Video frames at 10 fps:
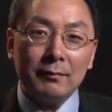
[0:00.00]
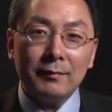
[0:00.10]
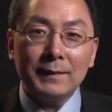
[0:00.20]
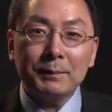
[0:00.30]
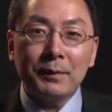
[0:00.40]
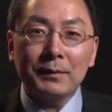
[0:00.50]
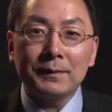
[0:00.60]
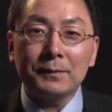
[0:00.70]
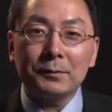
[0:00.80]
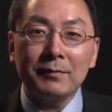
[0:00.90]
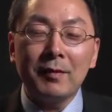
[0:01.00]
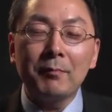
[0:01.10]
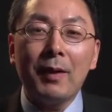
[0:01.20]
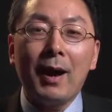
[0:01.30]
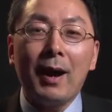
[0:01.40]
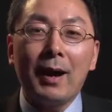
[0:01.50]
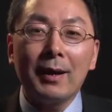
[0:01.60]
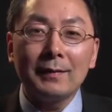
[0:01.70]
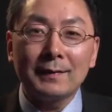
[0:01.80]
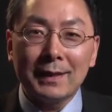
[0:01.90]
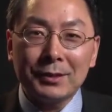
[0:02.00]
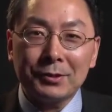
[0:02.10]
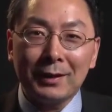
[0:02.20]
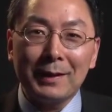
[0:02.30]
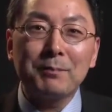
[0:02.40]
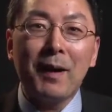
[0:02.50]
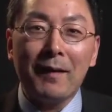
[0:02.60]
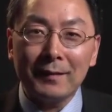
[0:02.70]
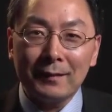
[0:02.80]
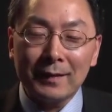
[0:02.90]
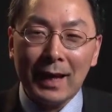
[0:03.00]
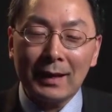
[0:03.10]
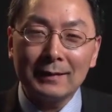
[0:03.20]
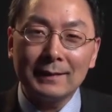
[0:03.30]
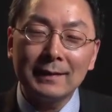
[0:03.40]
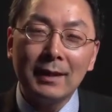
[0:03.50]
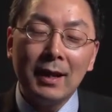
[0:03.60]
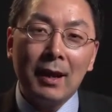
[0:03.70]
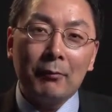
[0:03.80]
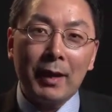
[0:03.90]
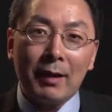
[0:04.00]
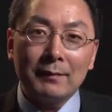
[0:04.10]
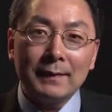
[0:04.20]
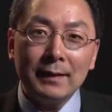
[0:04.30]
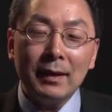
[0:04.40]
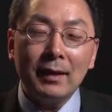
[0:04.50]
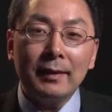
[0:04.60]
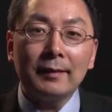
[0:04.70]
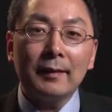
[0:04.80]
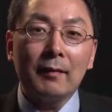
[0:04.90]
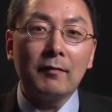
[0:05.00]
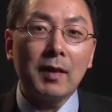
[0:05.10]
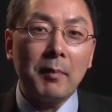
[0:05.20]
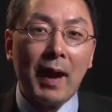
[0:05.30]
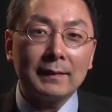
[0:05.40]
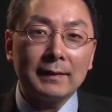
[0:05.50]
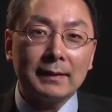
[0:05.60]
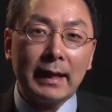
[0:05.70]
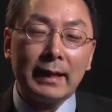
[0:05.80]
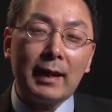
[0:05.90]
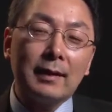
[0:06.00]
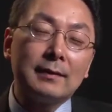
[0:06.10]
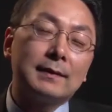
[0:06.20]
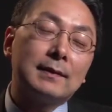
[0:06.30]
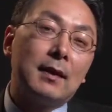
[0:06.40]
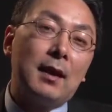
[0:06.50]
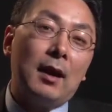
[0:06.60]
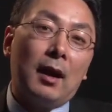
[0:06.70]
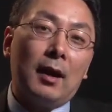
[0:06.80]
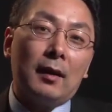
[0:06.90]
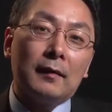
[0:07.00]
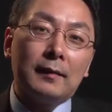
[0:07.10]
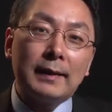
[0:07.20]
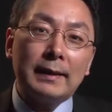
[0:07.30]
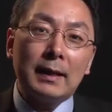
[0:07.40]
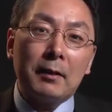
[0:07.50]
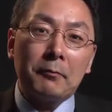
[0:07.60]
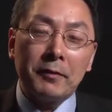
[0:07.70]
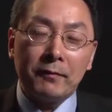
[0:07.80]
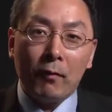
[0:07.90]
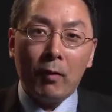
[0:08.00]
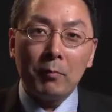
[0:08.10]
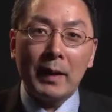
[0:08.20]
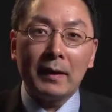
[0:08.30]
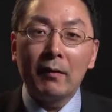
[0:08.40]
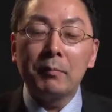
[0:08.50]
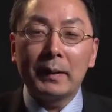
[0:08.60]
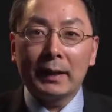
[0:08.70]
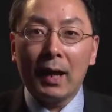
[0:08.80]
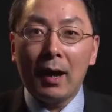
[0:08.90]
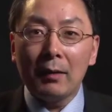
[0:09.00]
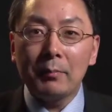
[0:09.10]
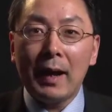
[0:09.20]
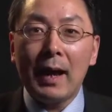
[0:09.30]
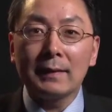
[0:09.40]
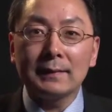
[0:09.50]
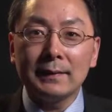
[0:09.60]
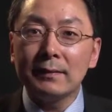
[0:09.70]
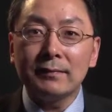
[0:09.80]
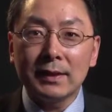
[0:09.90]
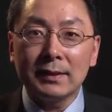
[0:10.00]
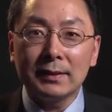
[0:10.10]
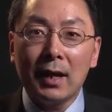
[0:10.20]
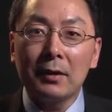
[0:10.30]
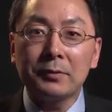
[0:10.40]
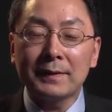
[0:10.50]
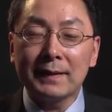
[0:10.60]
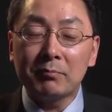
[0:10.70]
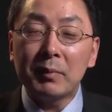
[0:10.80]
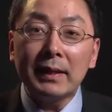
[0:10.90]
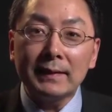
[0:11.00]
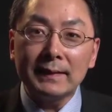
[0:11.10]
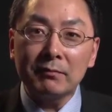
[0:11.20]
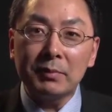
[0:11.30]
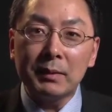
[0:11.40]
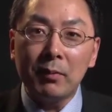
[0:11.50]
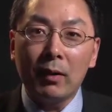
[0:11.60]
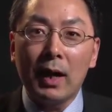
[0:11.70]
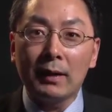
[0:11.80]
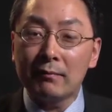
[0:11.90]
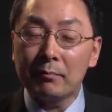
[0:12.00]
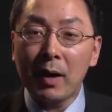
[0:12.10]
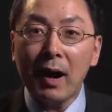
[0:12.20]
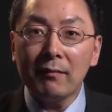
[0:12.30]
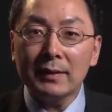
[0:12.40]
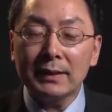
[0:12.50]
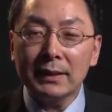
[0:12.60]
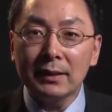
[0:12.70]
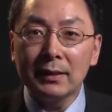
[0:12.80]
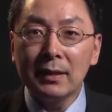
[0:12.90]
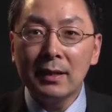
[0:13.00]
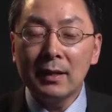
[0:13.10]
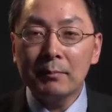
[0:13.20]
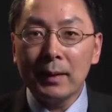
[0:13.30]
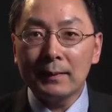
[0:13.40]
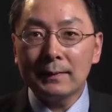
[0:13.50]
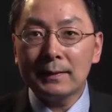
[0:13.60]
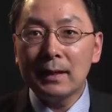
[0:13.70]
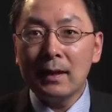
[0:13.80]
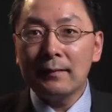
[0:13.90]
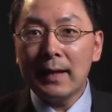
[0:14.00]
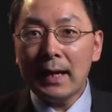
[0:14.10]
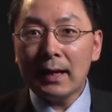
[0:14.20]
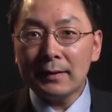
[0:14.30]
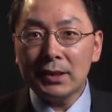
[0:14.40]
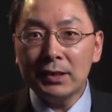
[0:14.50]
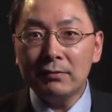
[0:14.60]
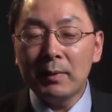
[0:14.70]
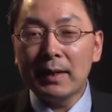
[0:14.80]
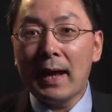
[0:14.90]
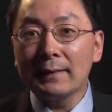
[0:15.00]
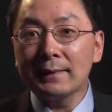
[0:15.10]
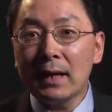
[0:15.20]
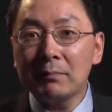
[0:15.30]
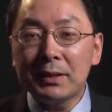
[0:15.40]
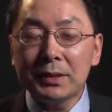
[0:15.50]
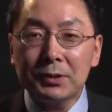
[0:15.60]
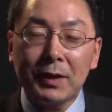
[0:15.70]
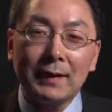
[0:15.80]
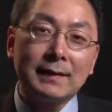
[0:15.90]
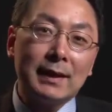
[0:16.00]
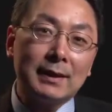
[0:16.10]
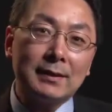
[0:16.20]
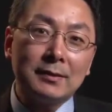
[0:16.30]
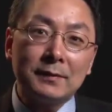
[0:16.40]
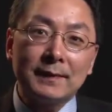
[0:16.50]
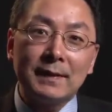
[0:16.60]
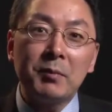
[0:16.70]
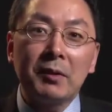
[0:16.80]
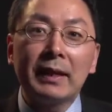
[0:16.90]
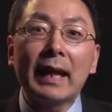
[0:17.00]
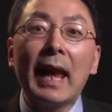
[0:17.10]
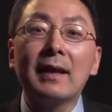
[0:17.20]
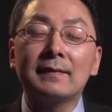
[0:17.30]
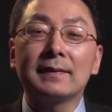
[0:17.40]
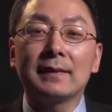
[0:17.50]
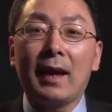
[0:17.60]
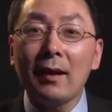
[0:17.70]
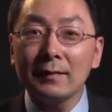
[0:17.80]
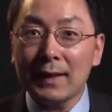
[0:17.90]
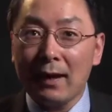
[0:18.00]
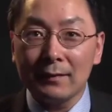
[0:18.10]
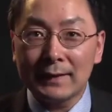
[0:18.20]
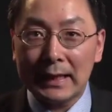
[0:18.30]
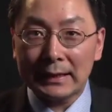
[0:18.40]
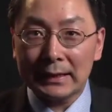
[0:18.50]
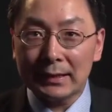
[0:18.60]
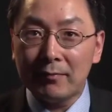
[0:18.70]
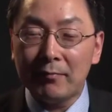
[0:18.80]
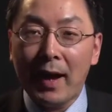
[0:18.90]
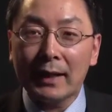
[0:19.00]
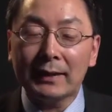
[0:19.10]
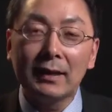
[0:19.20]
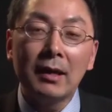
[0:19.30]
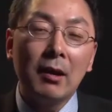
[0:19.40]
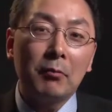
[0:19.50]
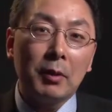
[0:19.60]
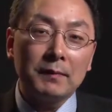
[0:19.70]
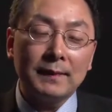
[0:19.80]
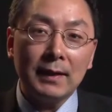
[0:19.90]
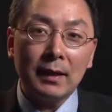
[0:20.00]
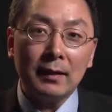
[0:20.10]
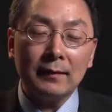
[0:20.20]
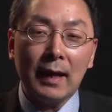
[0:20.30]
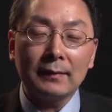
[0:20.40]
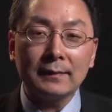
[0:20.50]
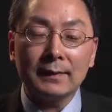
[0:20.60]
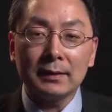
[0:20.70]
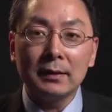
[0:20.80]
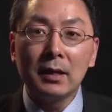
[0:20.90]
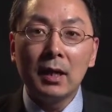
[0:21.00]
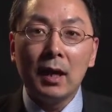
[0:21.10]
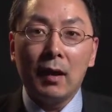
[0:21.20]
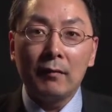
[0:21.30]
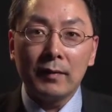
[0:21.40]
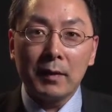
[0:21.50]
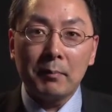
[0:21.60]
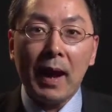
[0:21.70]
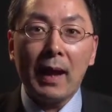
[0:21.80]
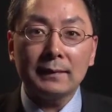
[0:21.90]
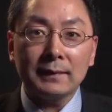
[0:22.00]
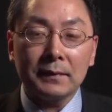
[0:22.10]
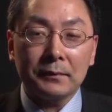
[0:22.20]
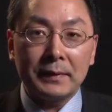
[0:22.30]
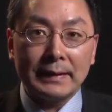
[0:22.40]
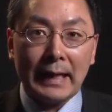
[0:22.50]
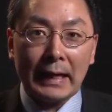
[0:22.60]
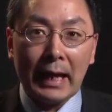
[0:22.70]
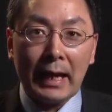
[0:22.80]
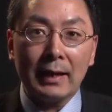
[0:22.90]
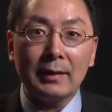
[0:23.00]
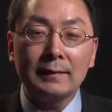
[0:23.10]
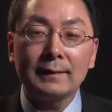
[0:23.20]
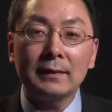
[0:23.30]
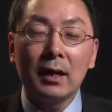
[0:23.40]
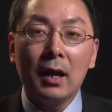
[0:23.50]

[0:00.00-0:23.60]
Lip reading: of this book is driven by essentially a puzzle. That is, we have seen over the past decades, the reform and opening up has lifted hundreds of millions of people out of poverty. But that achievement has not been translated into similar gains in healthcare sector. In fact, we've seen that over the past three decades,